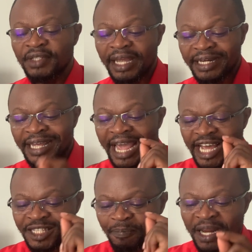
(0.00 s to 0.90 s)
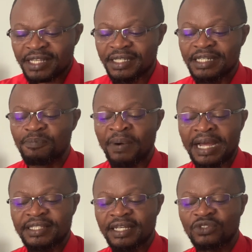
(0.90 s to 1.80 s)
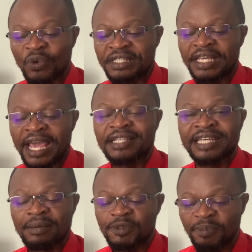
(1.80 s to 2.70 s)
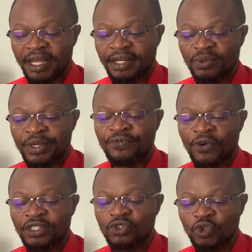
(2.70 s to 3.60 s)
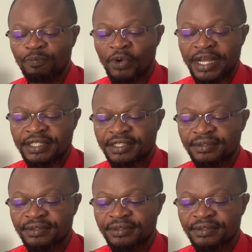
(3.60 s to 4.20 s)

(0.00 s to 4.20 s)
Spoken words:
The 8th place is Brighton, 28 games played with 42 points.